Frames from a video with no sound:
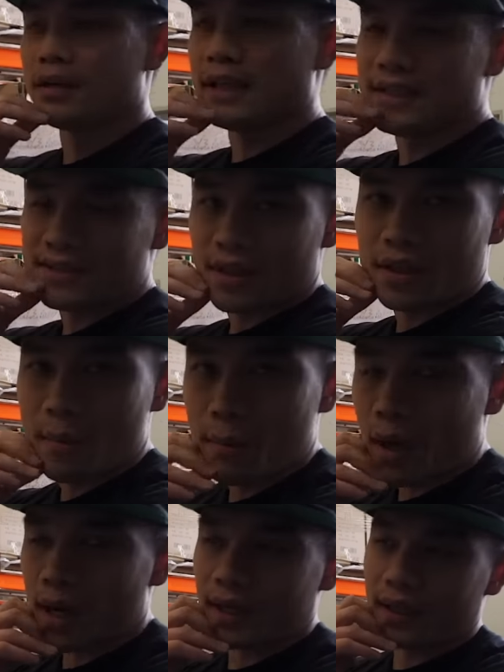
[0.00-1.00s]
easy on the
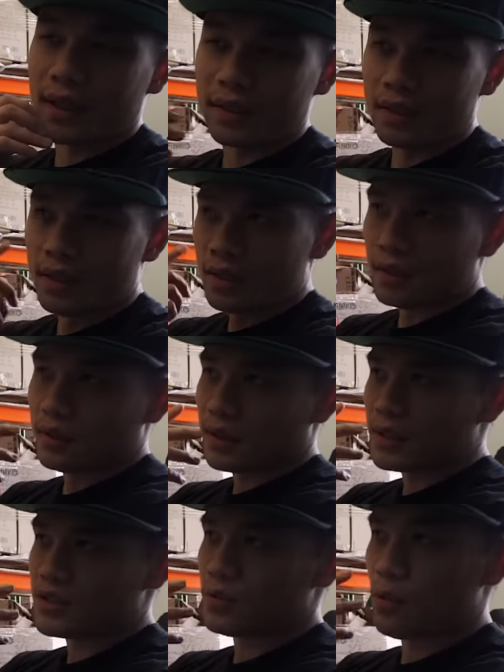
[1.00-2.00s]
body
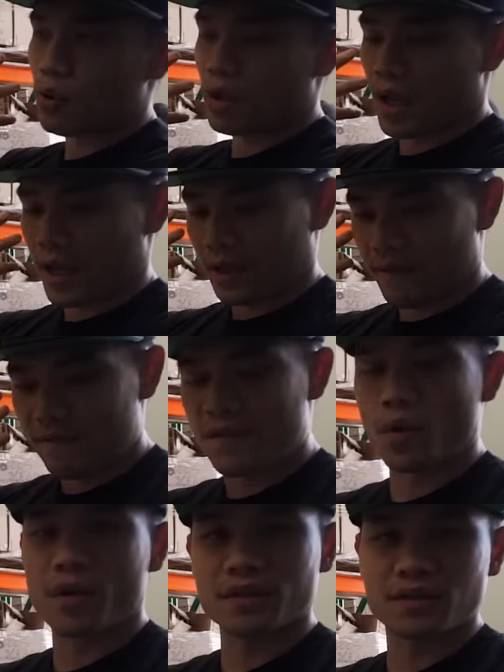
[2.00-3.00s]
gets you more like
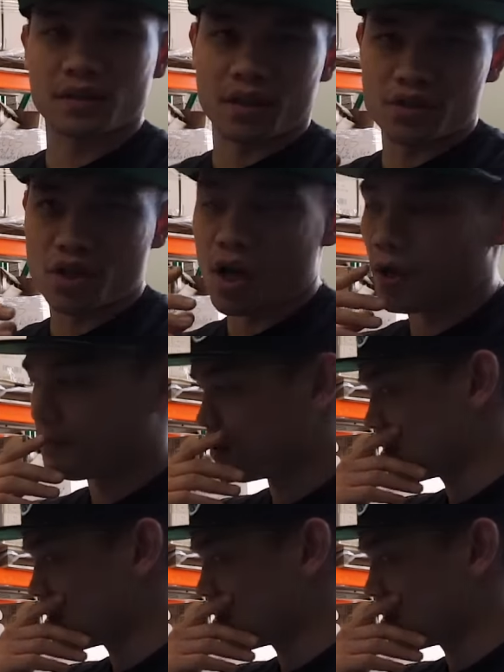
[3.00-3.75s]
focused on the job.